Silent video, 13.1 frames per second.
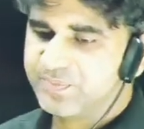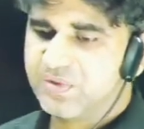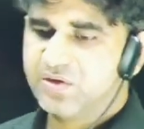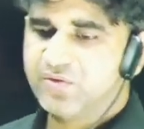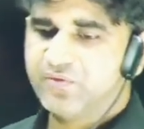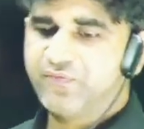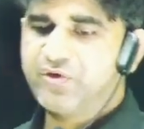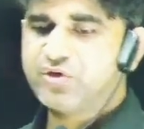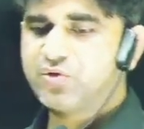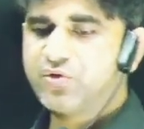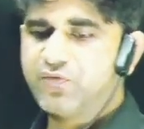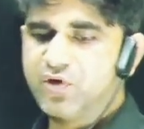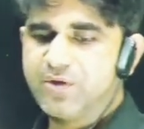Which of
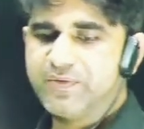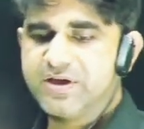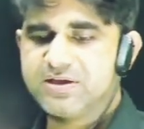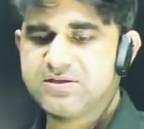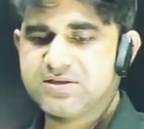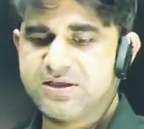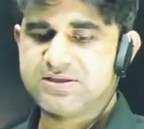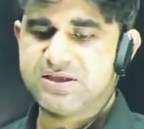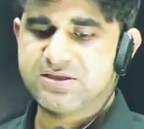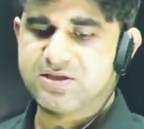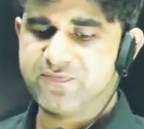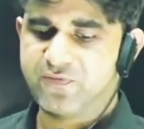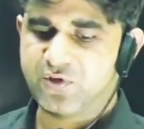the following is
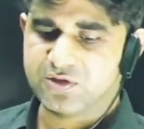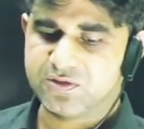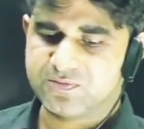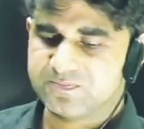essential for the